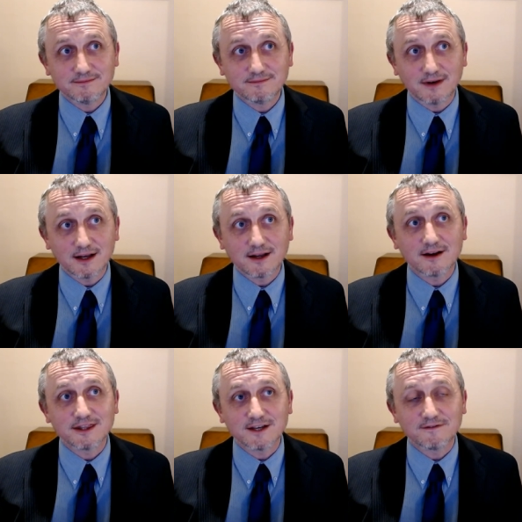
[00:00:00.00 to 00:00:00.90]
I
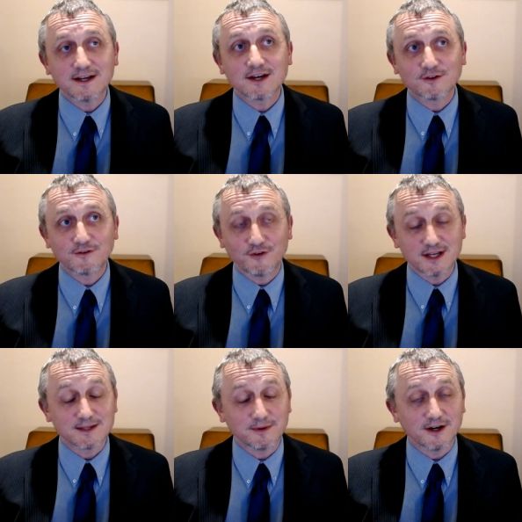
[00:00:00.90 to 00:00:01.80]
can't think of any other
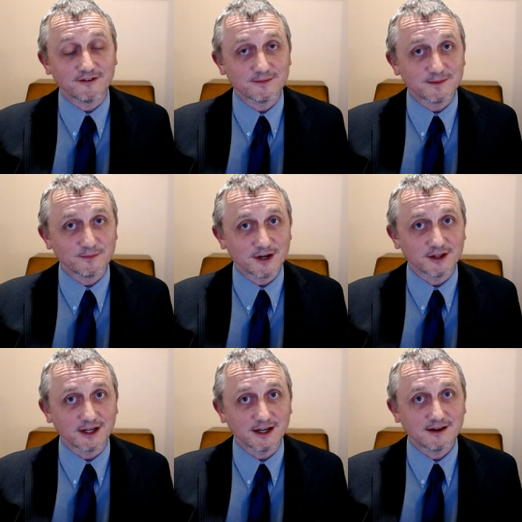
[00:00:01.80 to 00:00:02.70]
friends apart from my
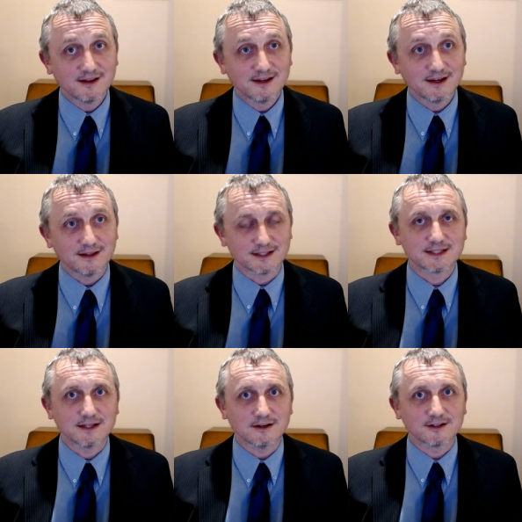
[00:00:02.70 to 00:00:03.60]
brother that
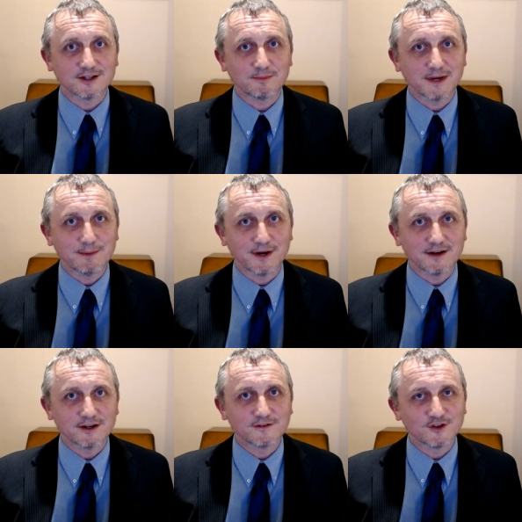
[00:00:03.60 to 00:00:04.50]
stuck to the paper
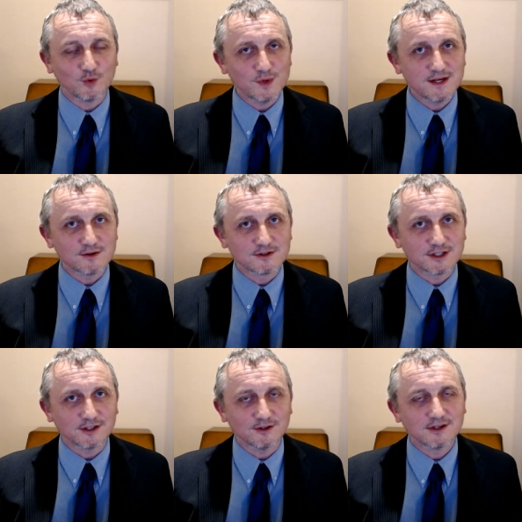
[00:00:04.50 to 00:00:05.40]
round after a week or
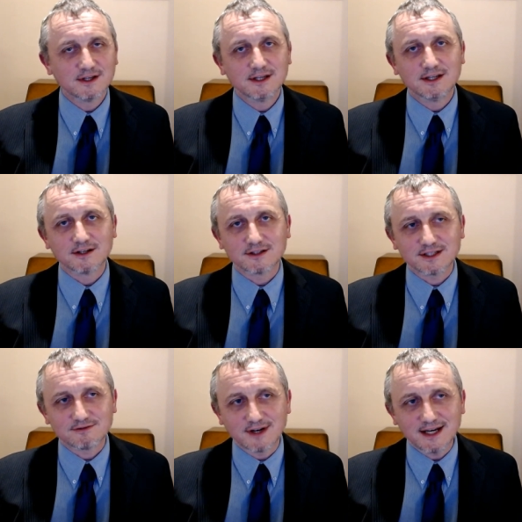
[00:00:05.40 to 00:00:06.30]
two because
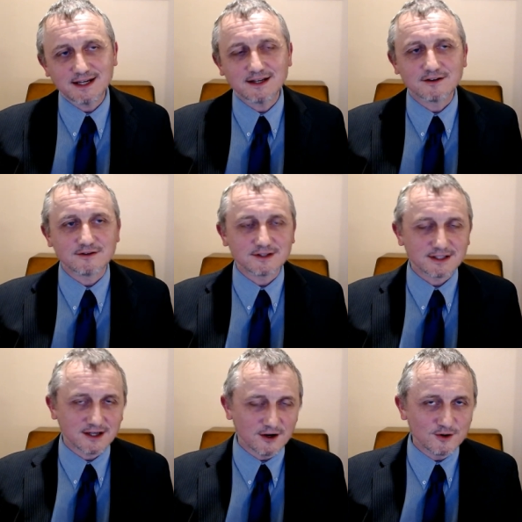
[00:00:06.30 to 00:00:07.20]
it's raining or it's
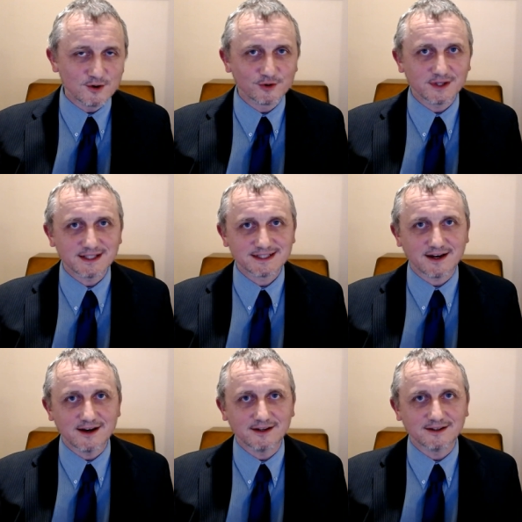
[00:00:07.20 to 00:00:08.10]
cold or they're
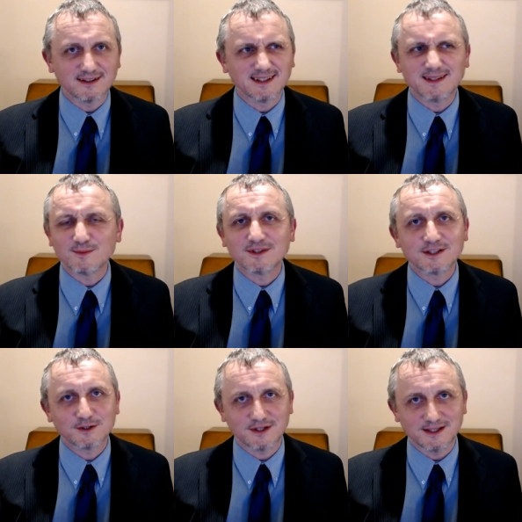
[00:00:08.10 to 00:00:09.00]
tired, they didn't want to
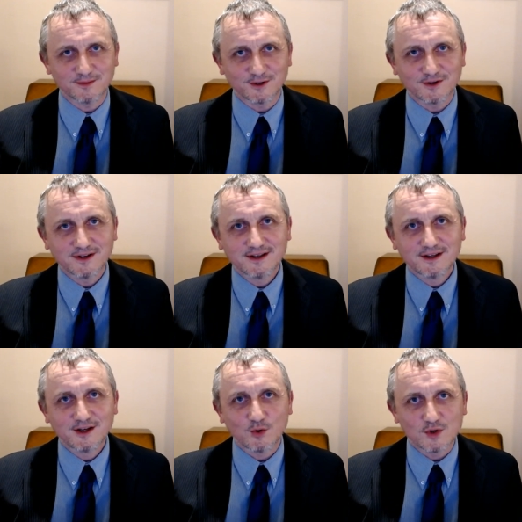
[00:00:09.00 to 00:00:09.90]
do it anymore.
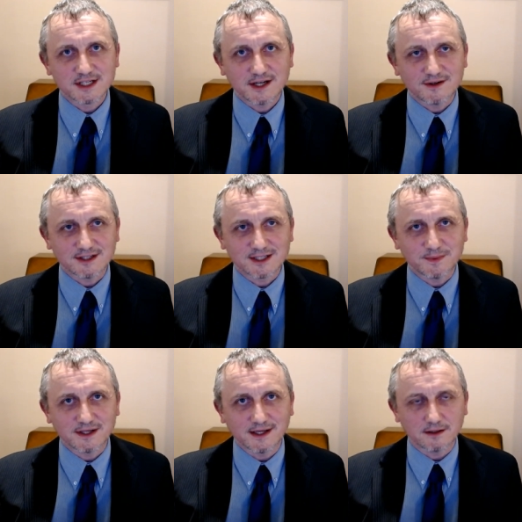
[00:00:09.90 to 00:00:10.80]
Whereas I would just
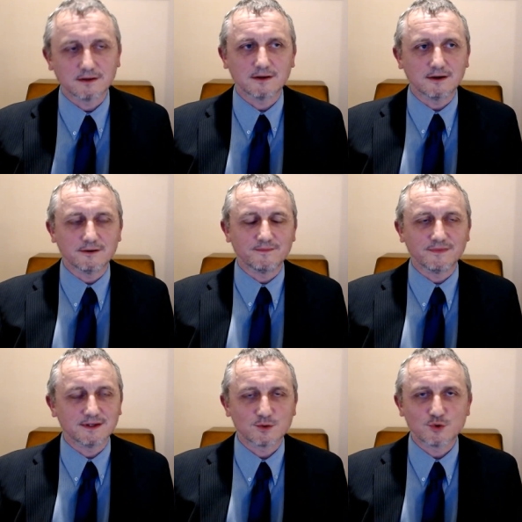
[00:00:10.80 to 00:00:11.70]
be like, oh,
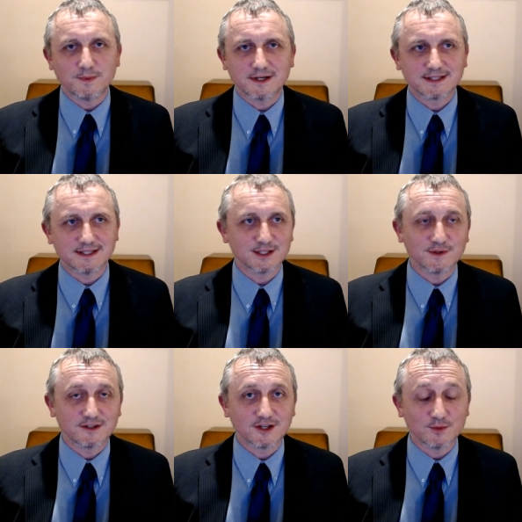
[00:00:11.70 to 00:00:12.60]
it's quarter past six,
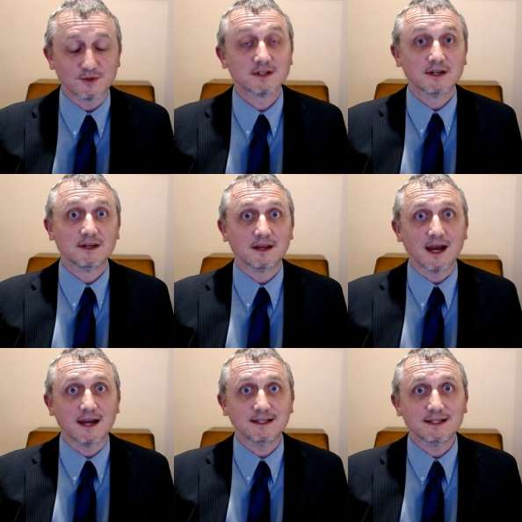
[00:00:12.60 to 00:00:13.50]
whatever the time was,
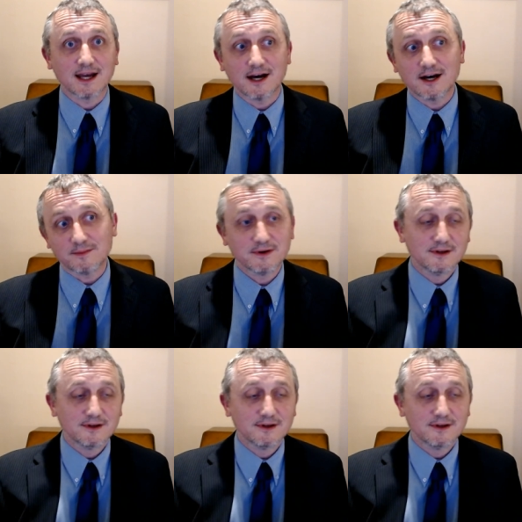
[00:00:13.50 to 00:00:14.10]
need to get up,